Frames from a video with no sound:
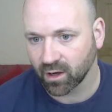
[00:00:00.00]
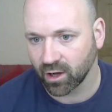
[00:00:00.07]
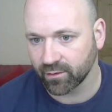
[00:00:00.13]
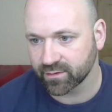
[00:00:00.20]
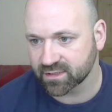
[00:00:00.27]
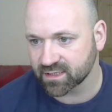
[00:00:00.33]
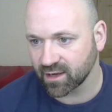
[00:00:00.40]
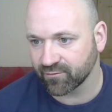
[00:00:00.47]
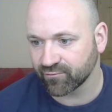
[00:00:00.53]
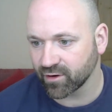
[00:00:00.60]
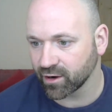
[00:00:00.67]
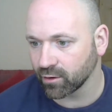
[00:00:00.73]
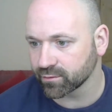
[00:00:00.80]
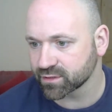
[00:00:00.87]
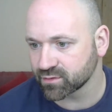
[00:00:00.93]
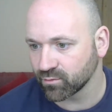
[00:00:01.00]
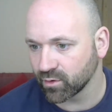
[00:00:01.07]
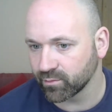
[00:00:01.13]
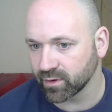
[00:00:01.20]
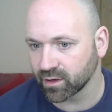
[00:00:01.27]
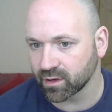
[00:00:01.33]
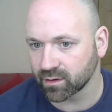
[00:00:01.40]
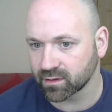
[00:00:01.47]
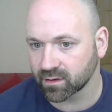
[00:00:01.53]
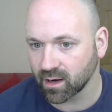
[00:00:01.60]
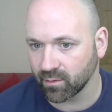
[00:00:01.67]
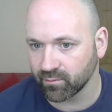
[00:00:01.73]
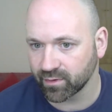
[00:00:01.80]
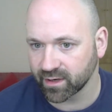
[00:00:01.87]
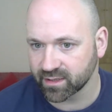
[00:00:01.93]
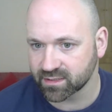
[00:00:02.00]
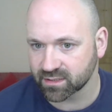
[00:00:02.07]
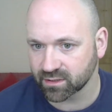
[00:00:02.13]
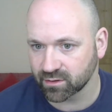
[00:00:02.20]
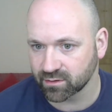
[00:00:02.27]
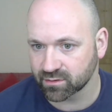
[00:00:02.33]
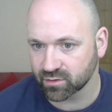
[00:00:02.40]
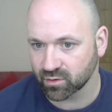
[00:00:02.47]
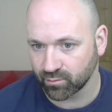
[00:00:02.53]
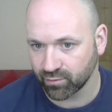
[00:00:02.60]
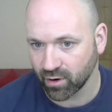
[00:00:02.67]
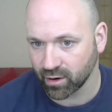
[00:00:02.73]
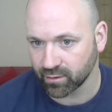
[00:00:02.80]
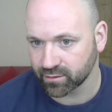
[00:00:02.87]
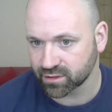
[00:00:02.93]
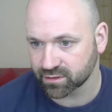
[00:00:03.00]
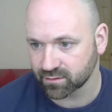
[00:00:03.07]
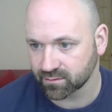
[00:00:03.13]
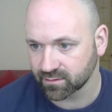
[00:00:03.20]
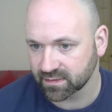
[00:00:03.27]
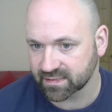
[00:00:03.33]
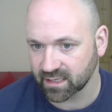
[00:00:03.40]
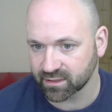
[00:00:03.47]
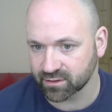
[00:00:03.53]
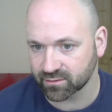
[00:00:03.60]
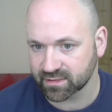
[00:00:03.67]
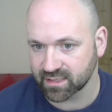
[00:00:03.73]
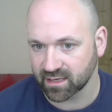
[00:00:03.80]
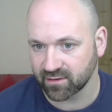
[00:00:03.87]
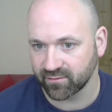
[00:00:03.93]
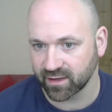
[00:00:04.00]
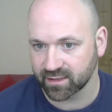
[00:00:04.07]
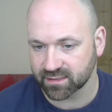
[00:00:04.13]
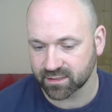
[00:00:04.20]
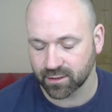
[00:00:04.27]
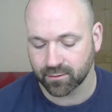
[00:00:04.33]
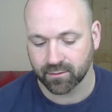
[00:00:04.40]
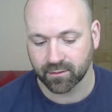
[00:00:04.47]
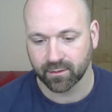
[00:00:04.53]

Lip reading: I would say Fred Olsen would be a good company to approach, send your CV to.